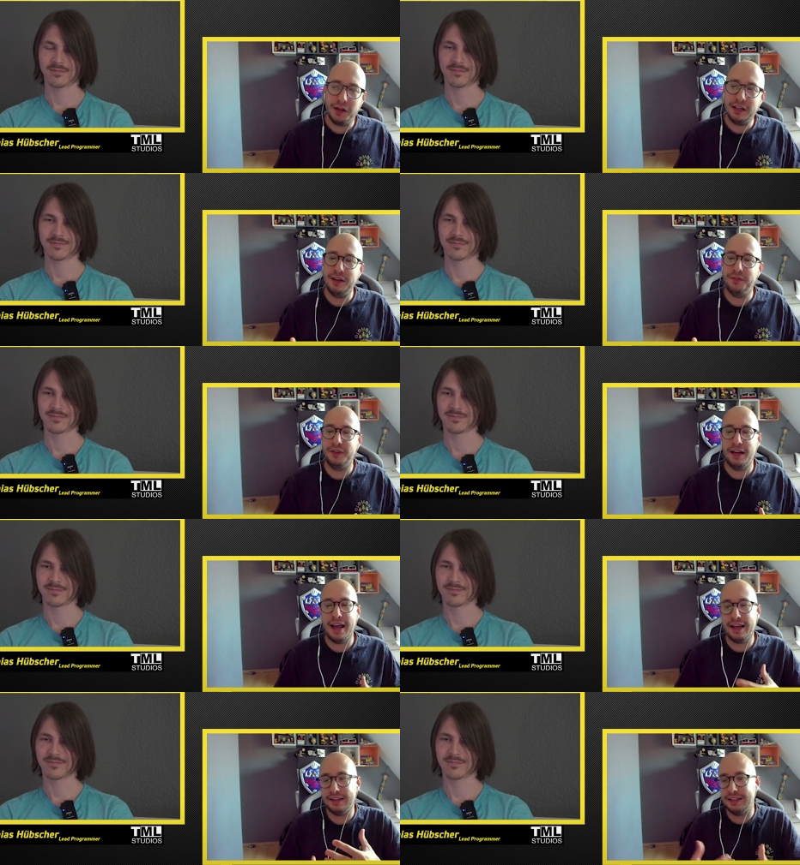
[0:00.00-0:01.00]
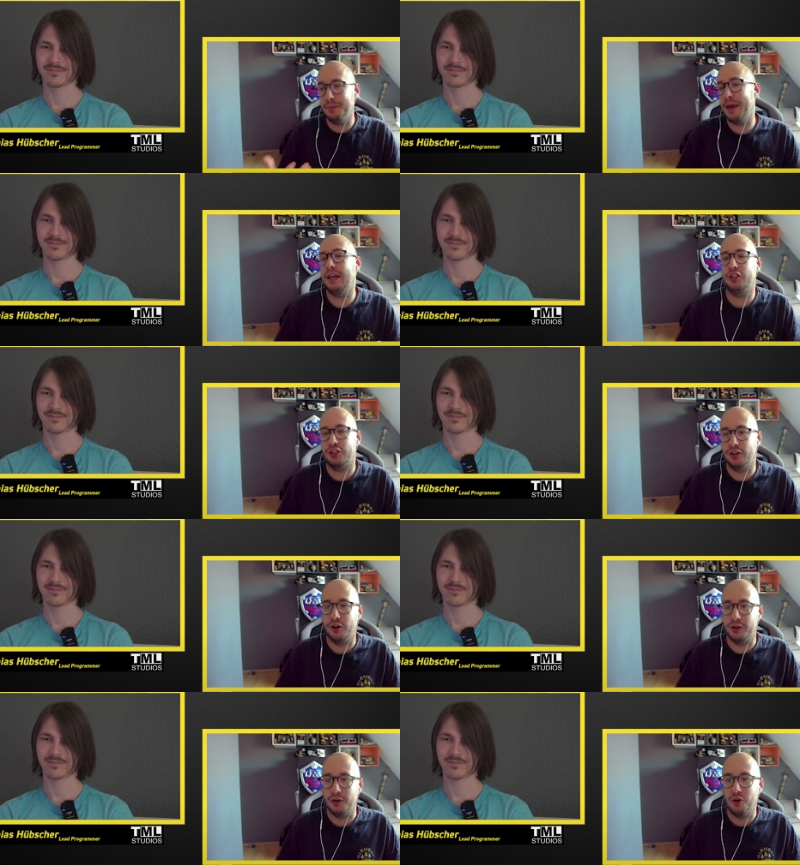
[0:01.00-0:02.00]
Speaker 1: to give an estimation
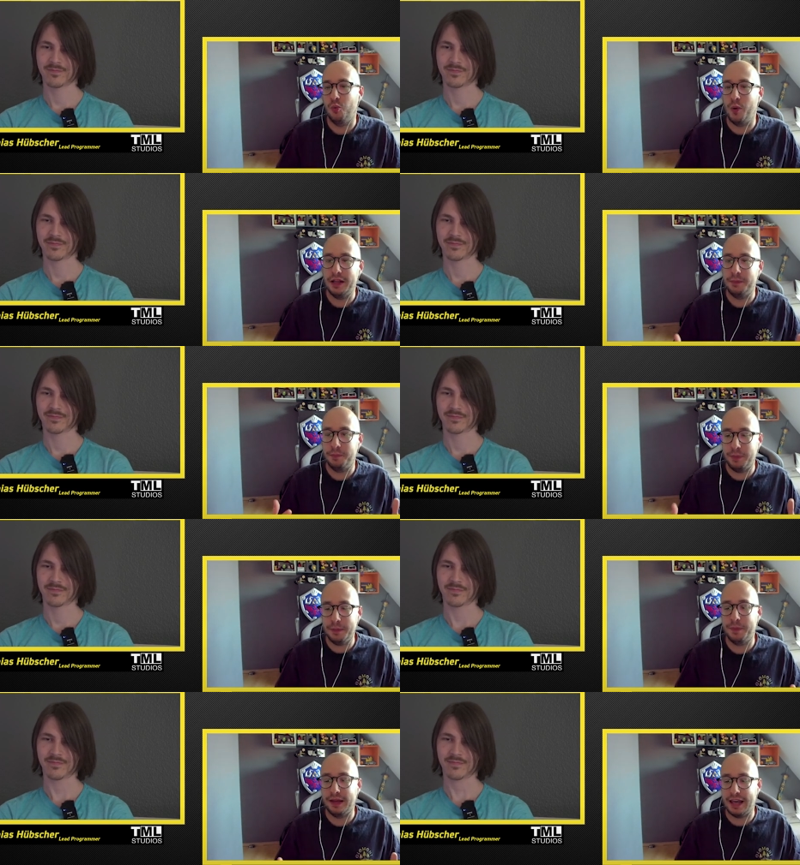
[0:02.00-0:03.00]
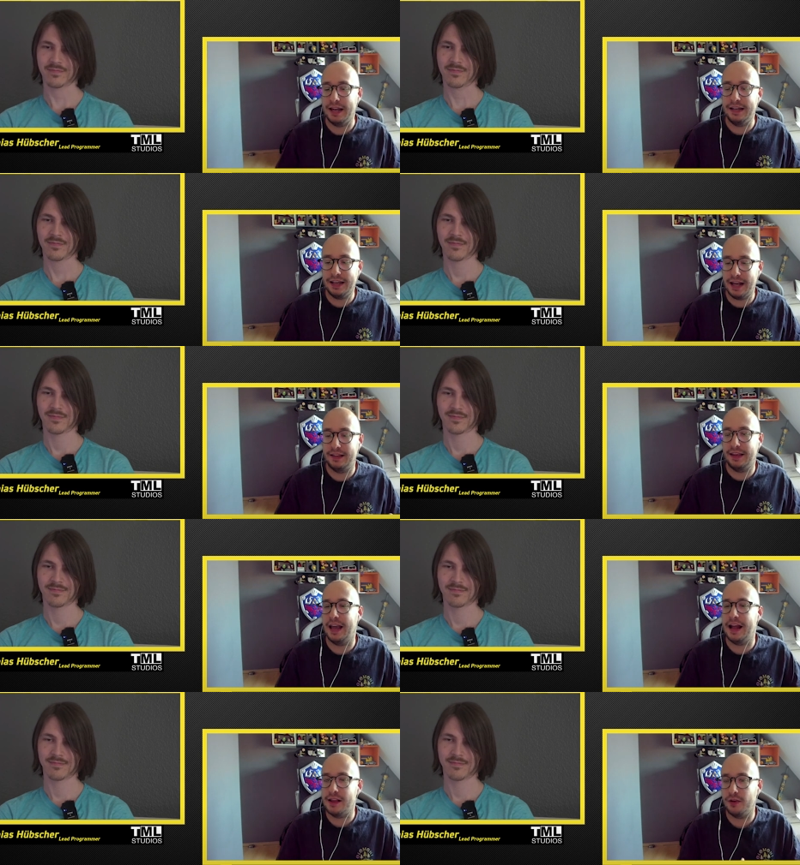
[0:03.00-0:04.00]
on when people can get their
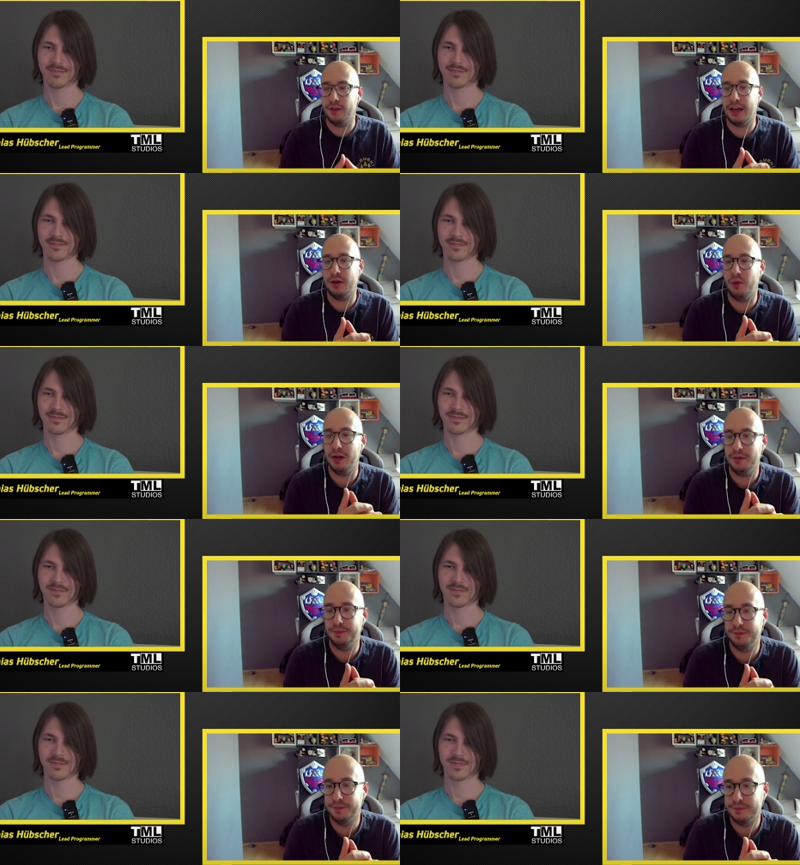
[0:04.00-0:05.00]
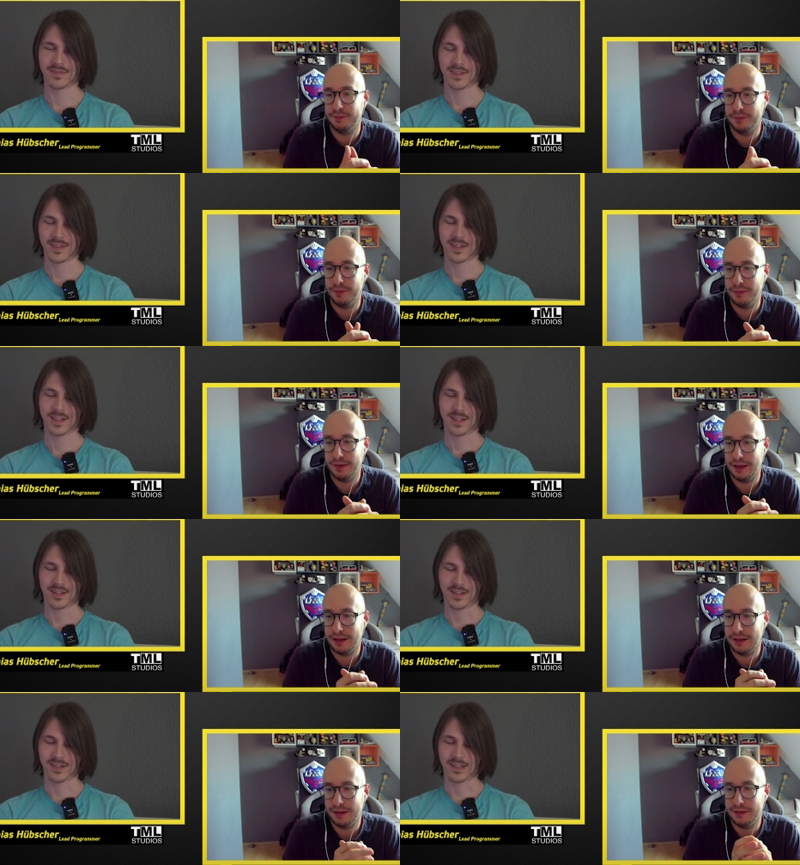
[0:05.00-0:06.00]
hands on that one?
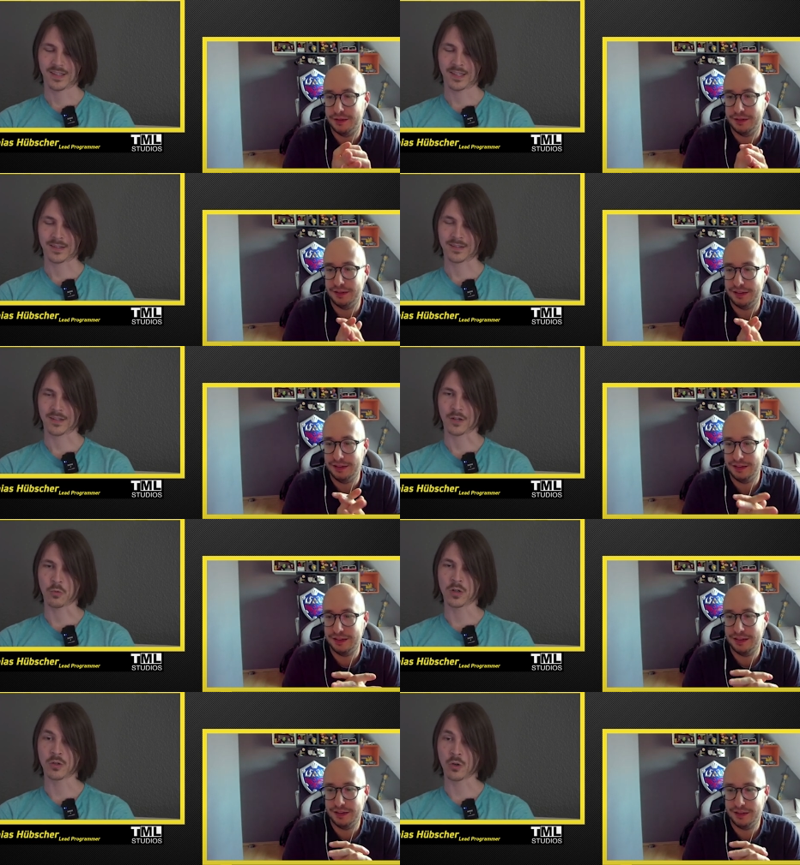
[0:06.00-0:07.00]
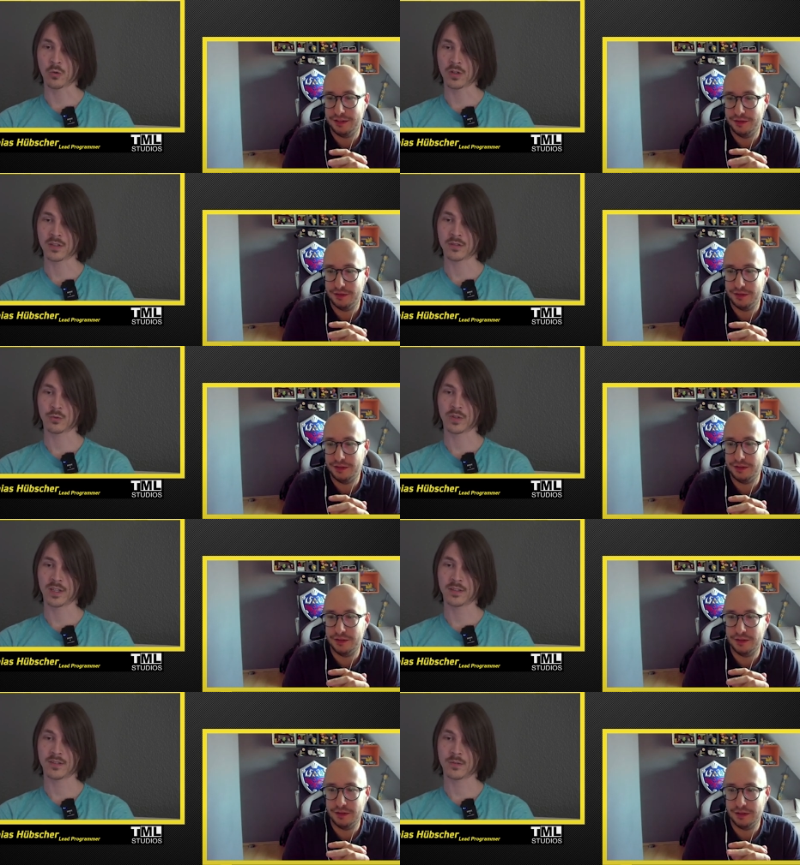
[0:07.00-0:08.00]
Speaker 2: Yes, our goal is to
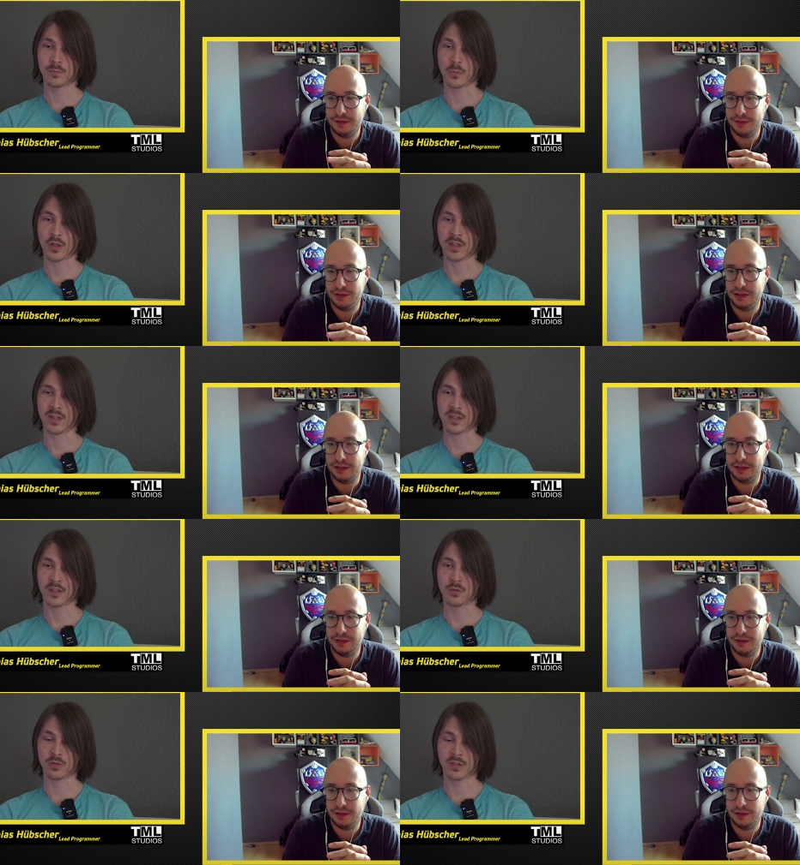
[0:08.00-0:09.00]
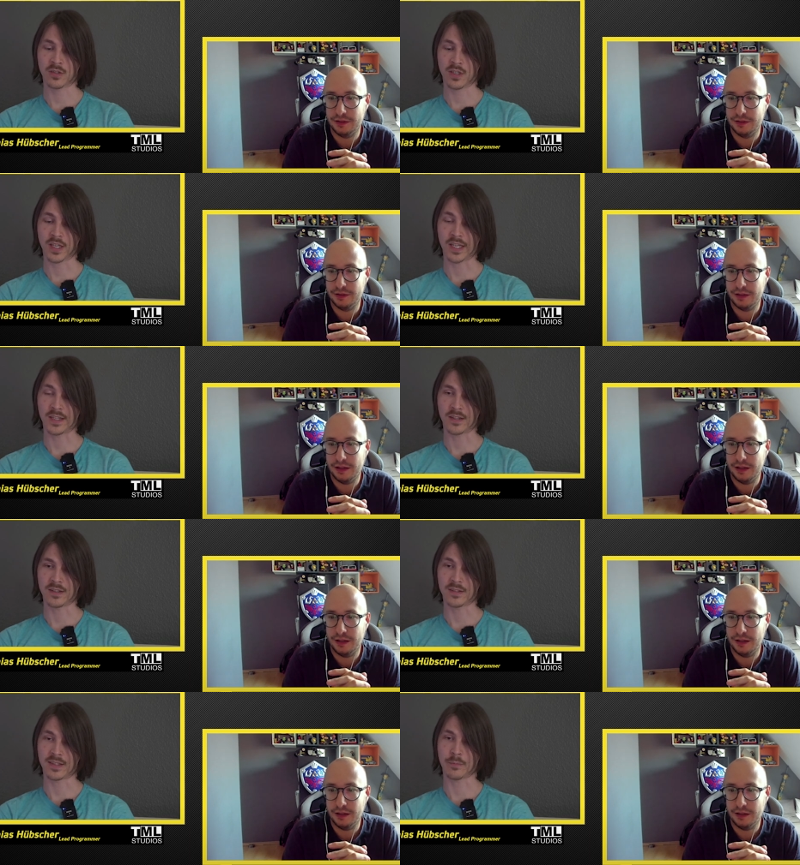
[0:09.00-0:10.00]
release the modding editor in
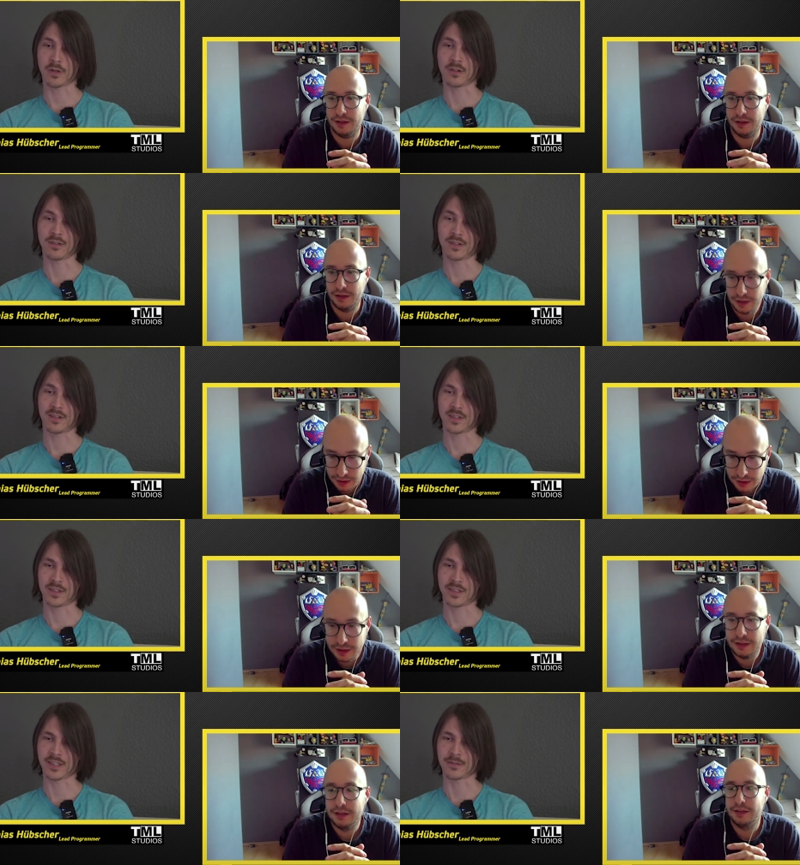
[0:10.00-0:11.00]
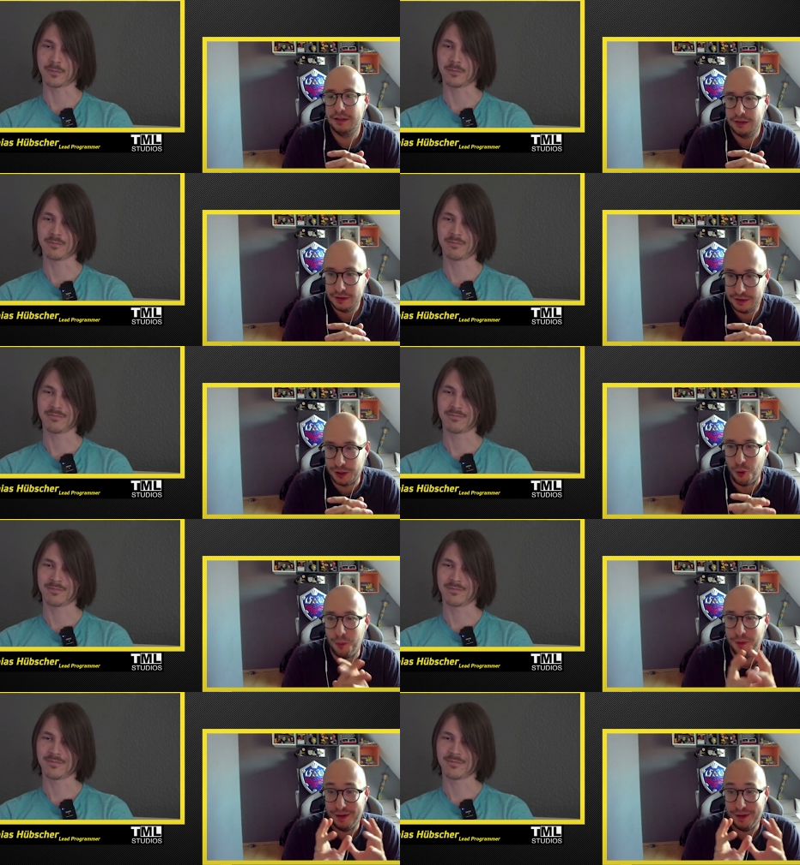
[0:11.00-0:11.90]
December this year.
Speaker 1: So